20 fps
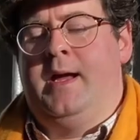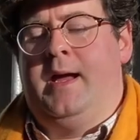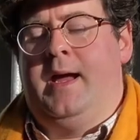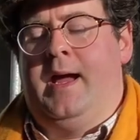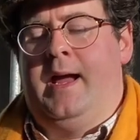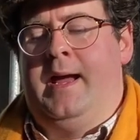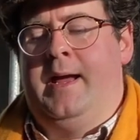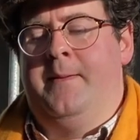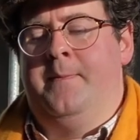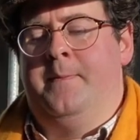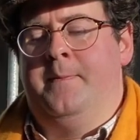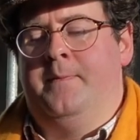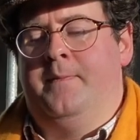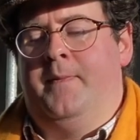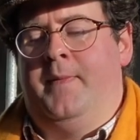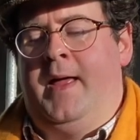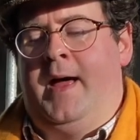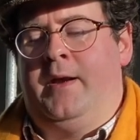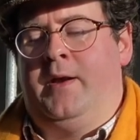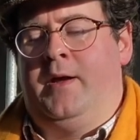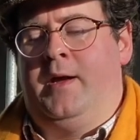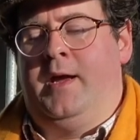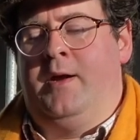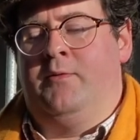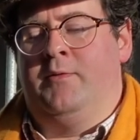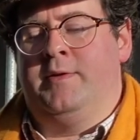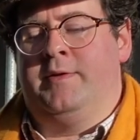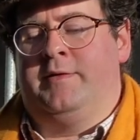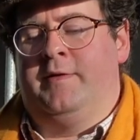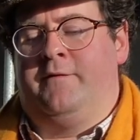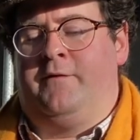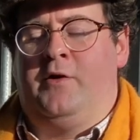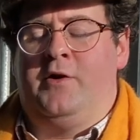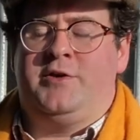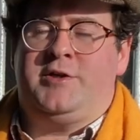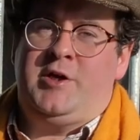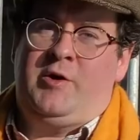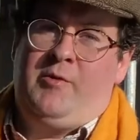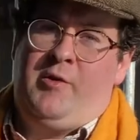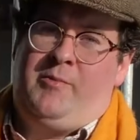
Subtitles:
that it was the first year we were